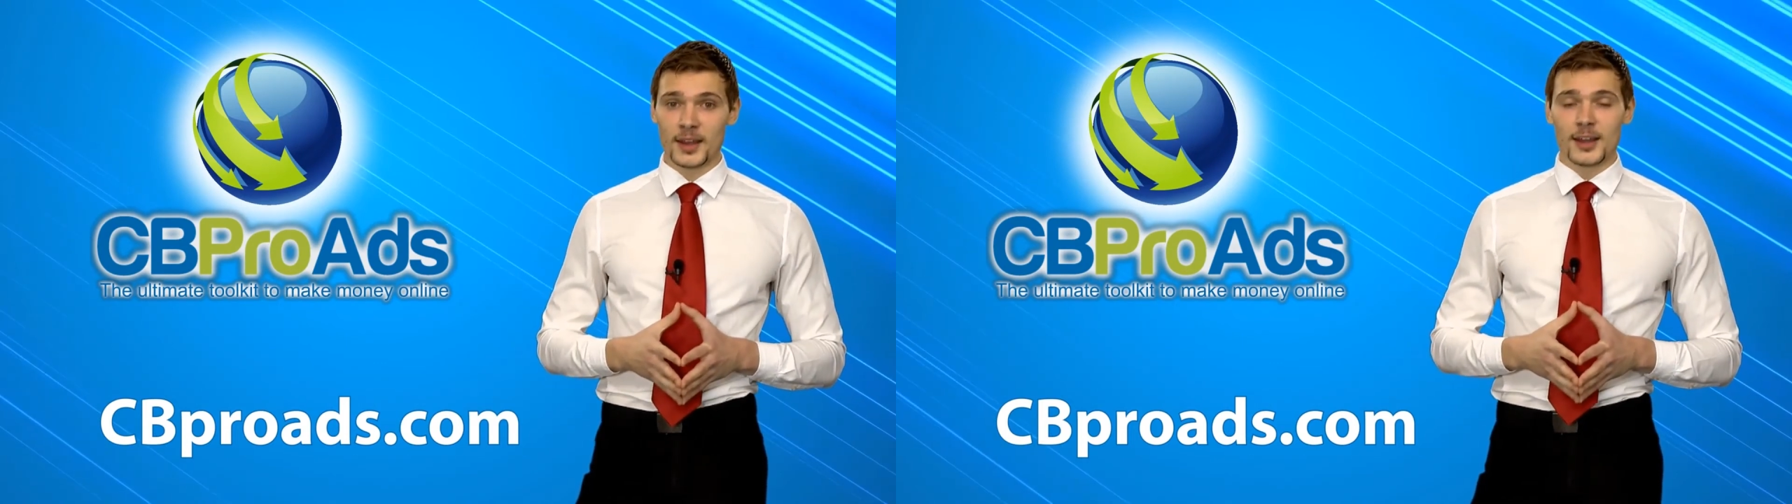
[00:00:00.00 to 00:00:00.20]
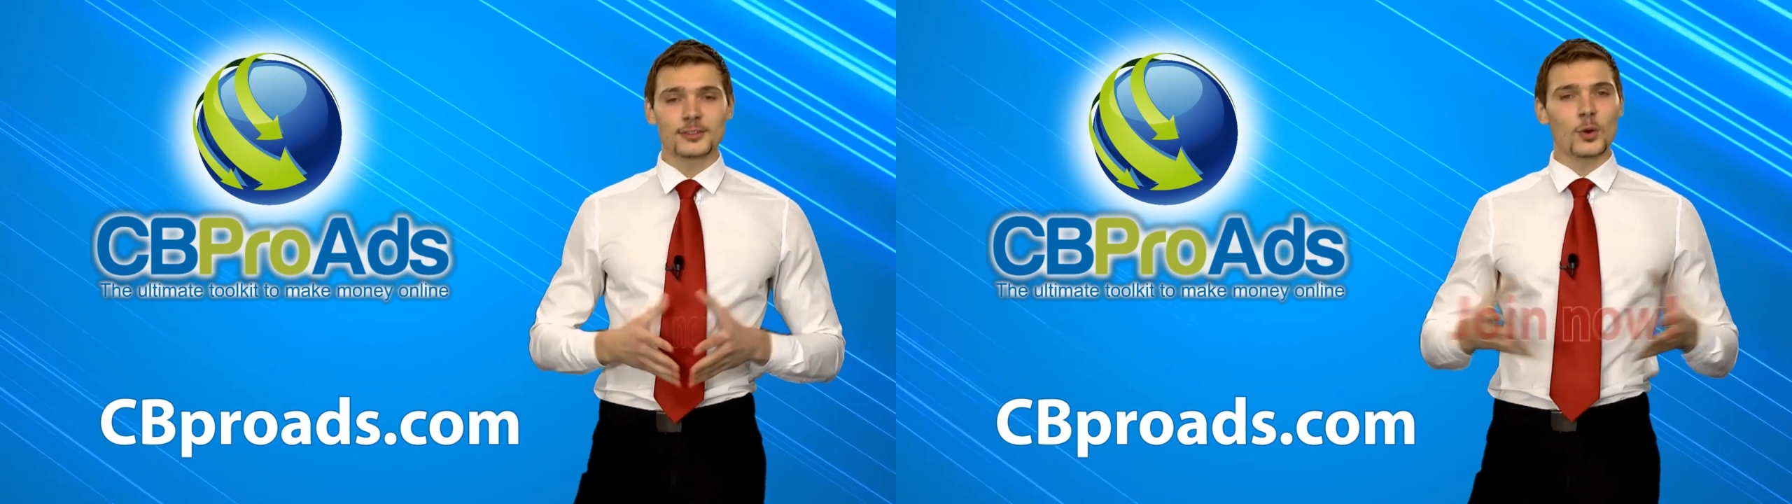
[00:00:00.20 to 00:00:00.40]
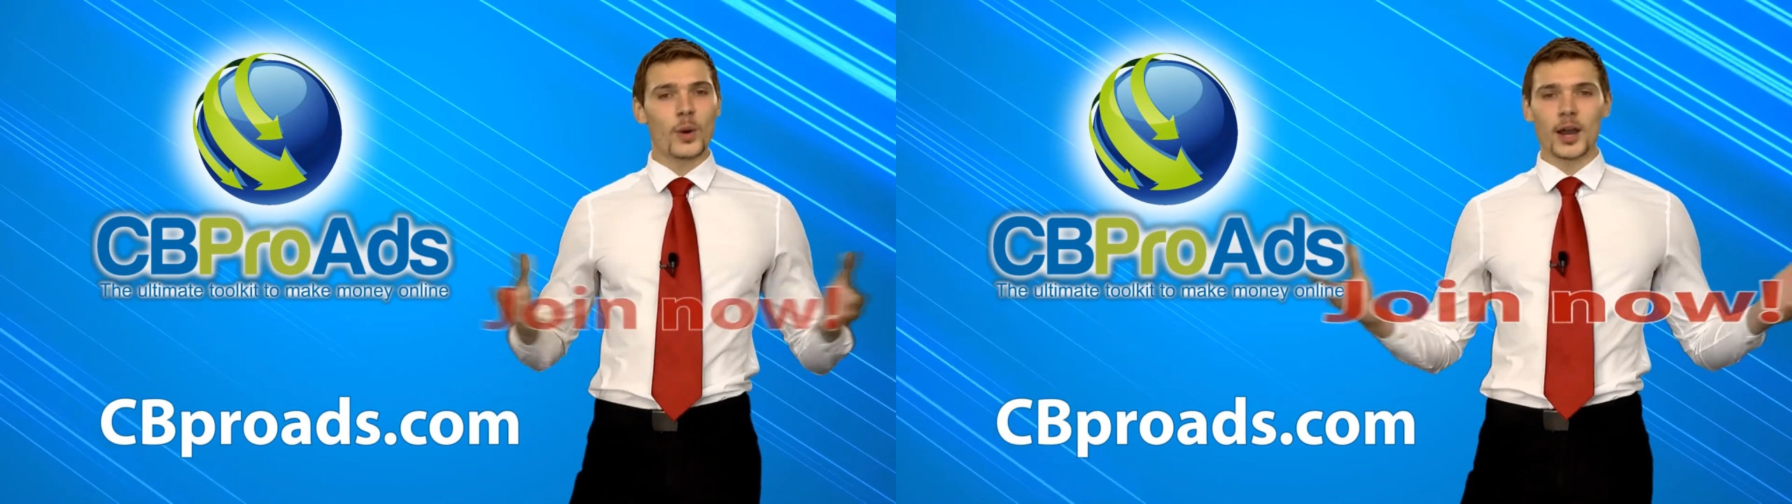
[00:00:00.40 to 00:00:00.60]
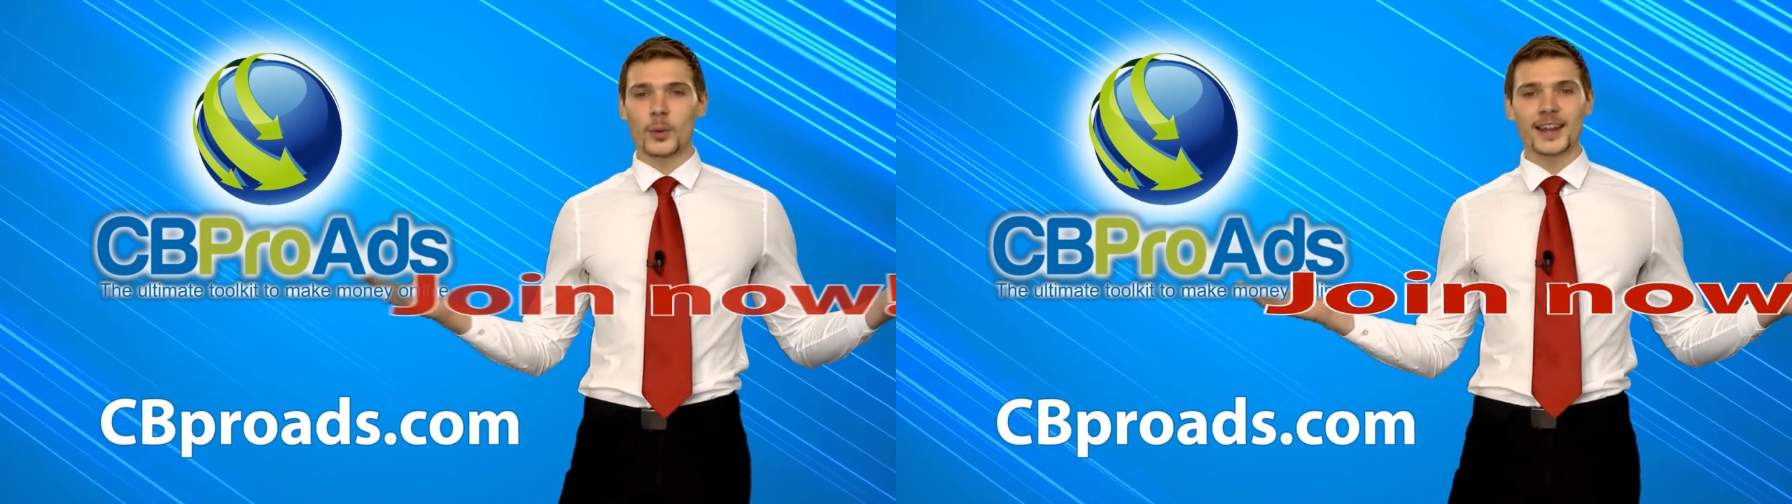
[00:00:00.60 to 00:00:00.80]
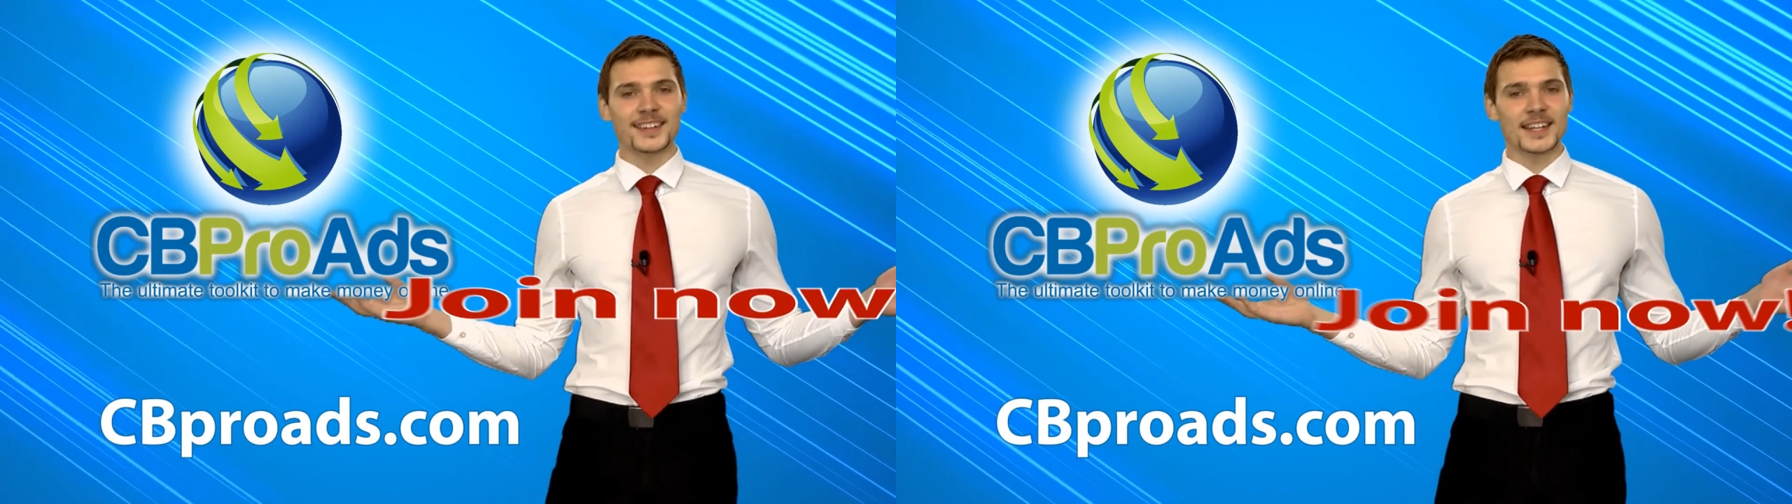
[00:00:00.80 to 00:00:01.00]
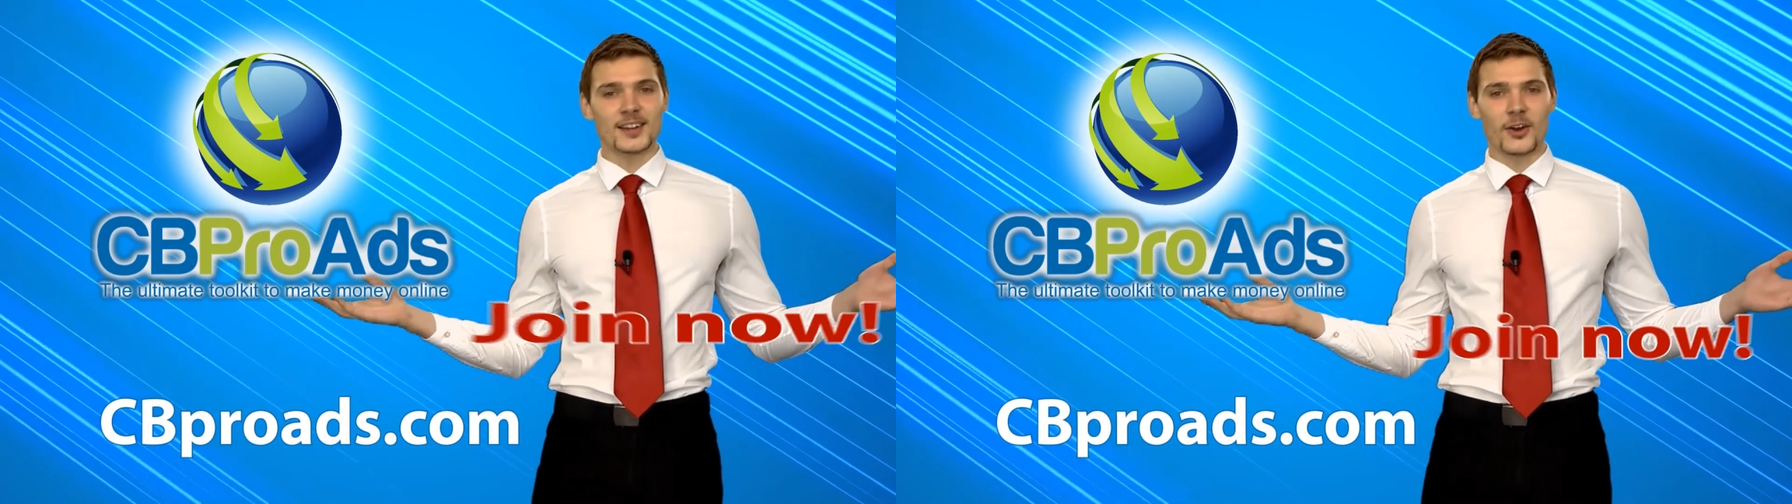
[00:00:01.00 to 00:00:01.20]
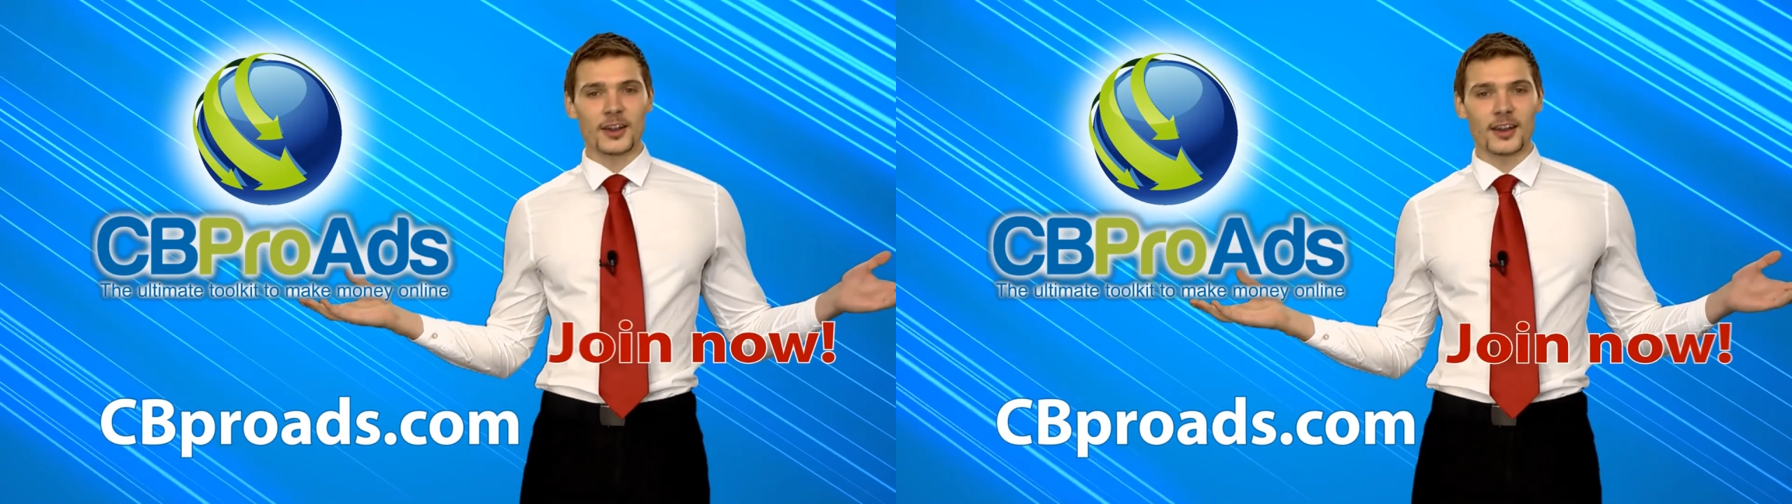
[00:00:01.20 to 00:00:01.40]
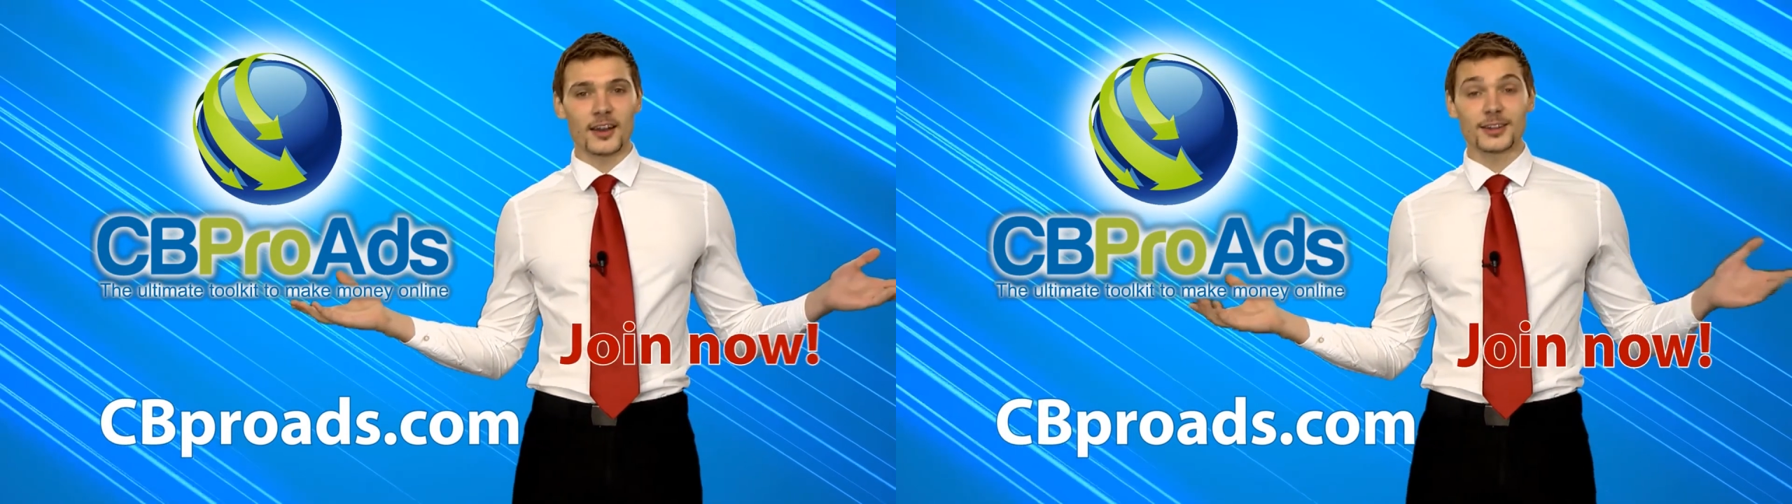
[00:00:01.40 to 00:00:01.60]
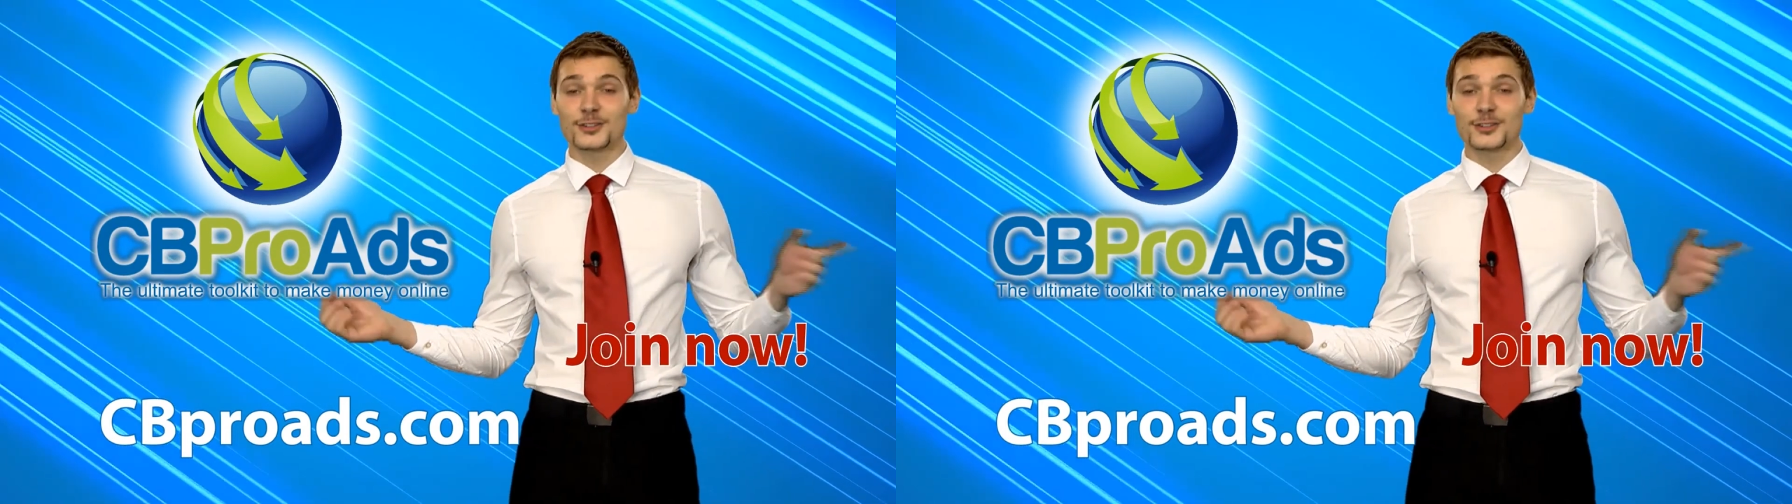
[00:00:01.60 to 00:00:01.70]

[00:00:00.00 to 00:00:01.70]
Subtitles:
So why wait any longer?